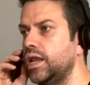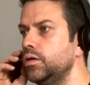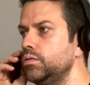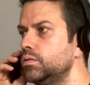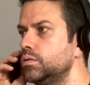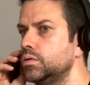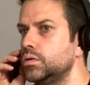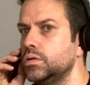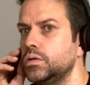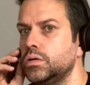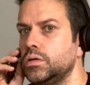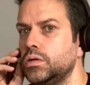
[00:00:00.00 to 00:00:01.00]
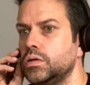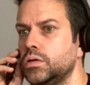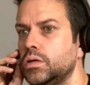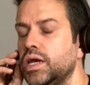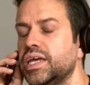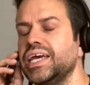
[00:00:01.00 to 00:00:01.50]
Hello?
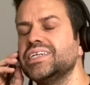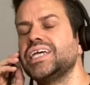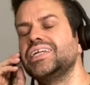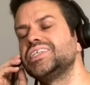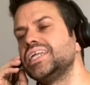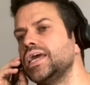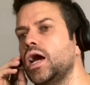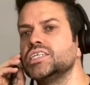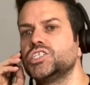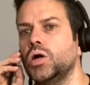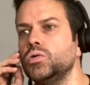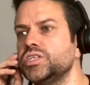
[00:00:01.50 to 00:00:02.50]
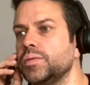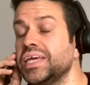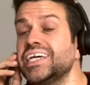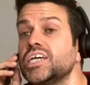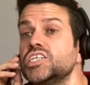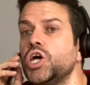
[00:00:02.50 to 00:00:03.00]
Yes, Anthony, I told
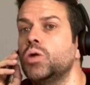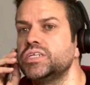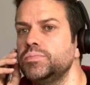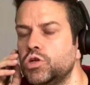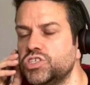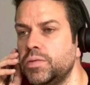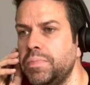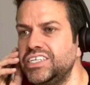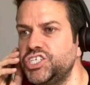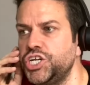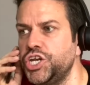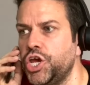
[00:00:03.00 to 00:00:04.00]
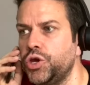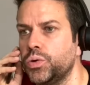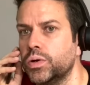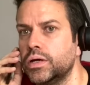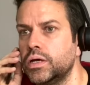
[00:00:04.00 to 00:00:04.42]
him. Yes, I told him not to mention you.